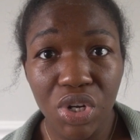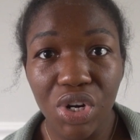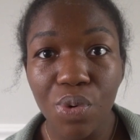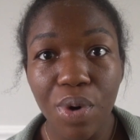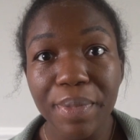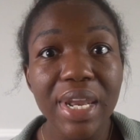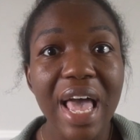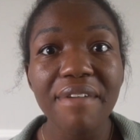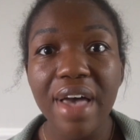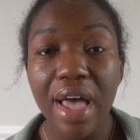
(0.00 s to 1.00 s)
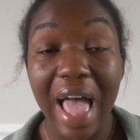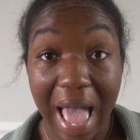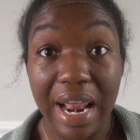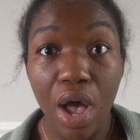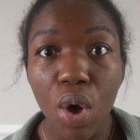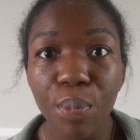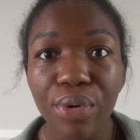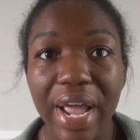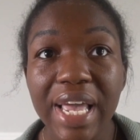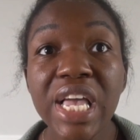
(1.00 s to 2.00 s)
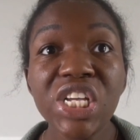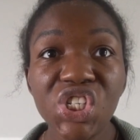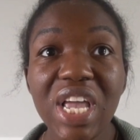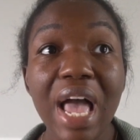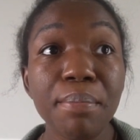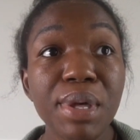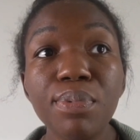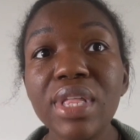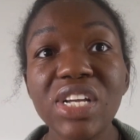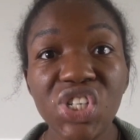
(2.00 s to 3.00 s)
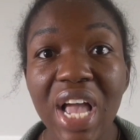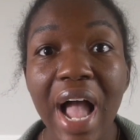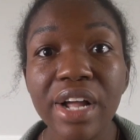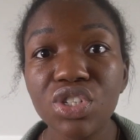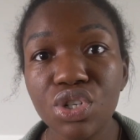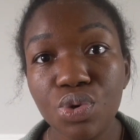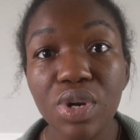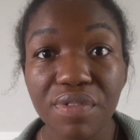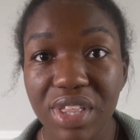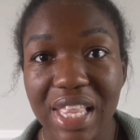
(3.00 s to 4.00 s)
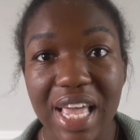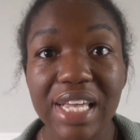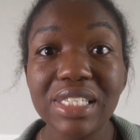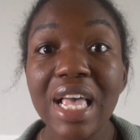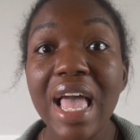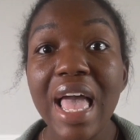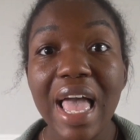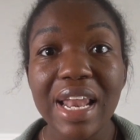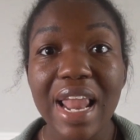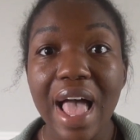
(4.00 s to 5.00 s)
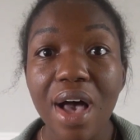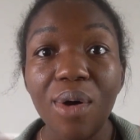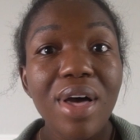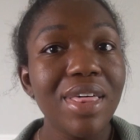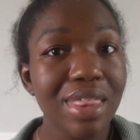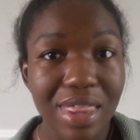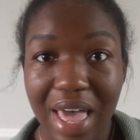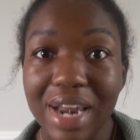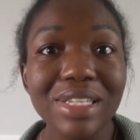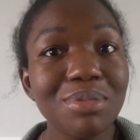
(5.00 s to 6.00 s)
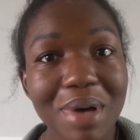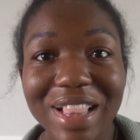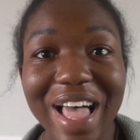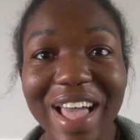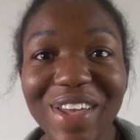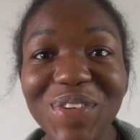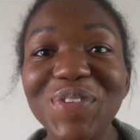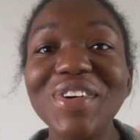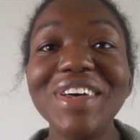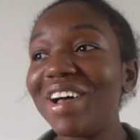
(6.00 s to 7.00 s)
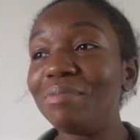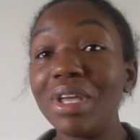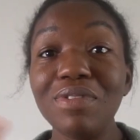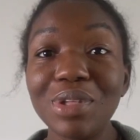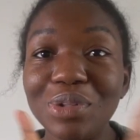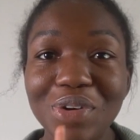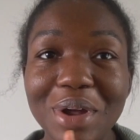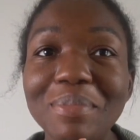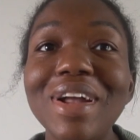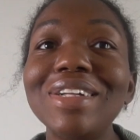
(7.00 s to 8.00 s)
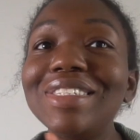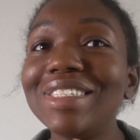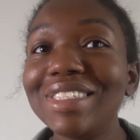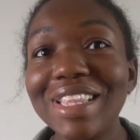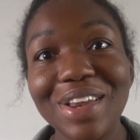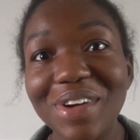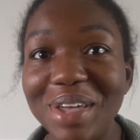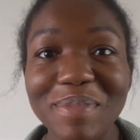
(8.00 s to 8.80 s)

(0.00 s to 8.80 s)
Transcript: thirty woman have had help, right? She had people that she hired to do different things. And now that is my life. Um, even though the grandparents, they don't get